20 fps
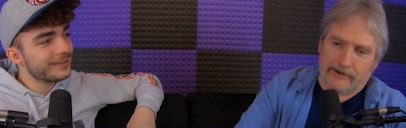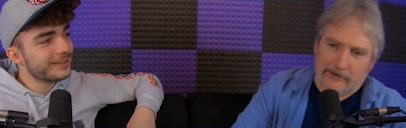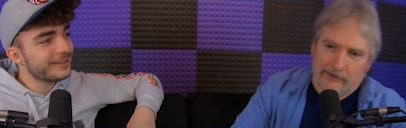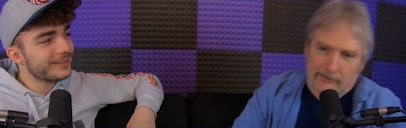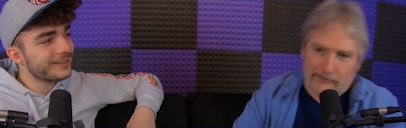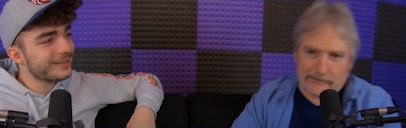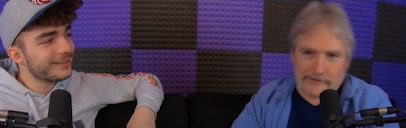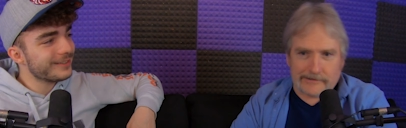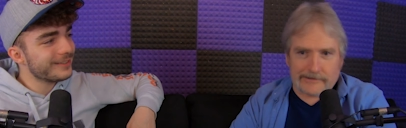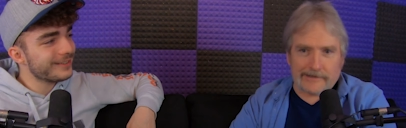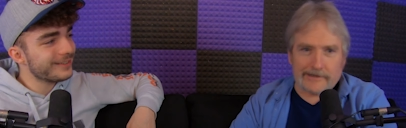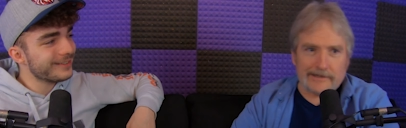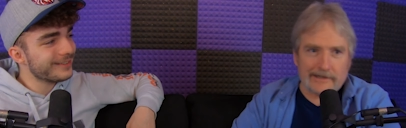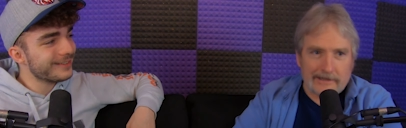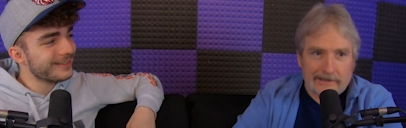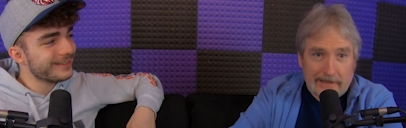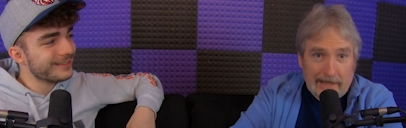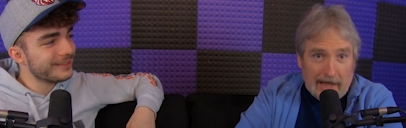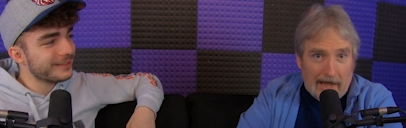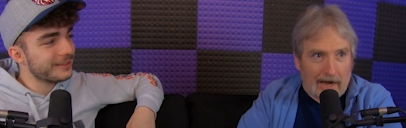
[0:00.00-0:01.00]
Speaker 1: goes.
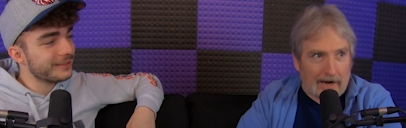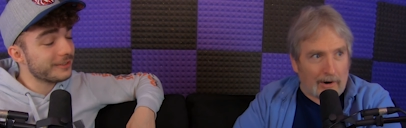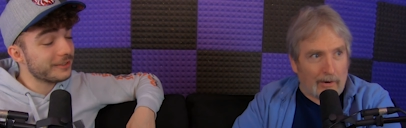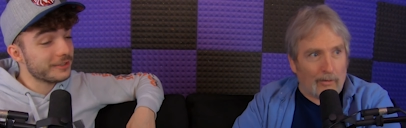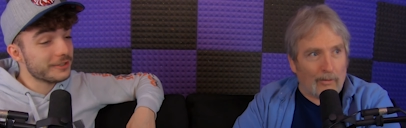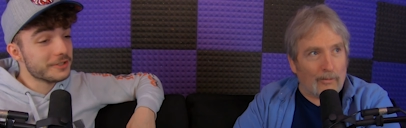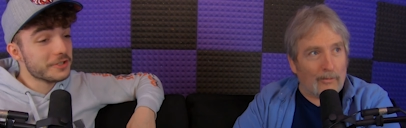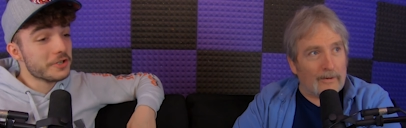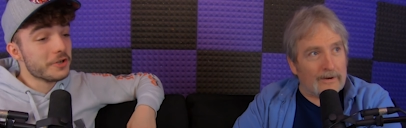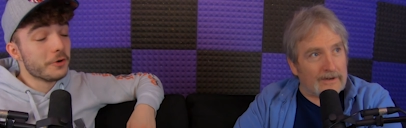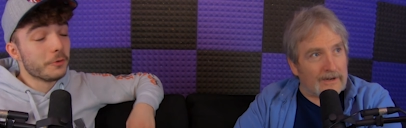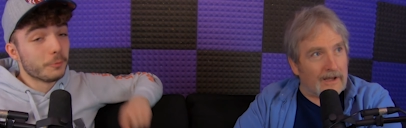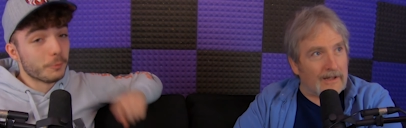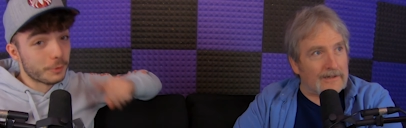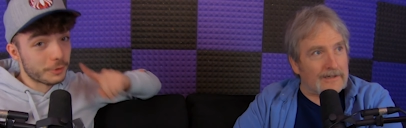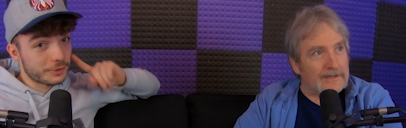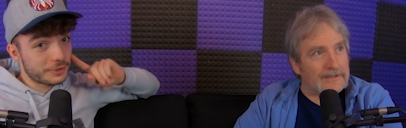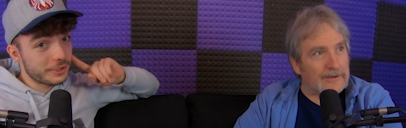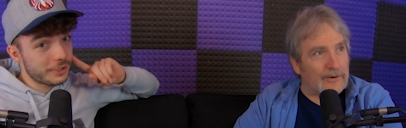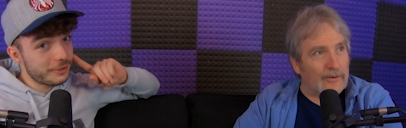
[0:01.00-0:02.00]
That goal went down.
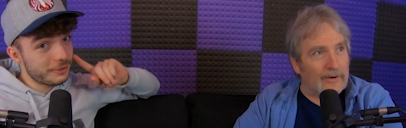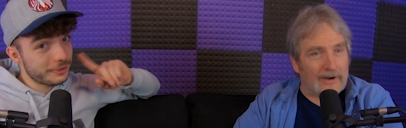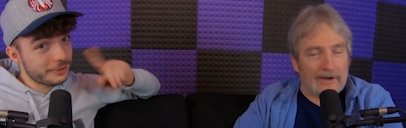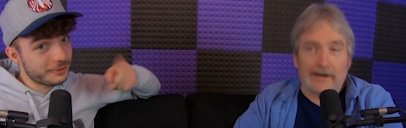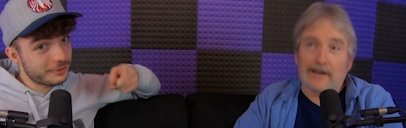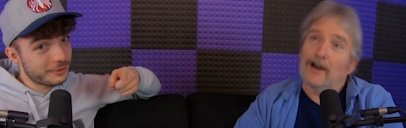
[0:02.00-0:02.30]
We're selling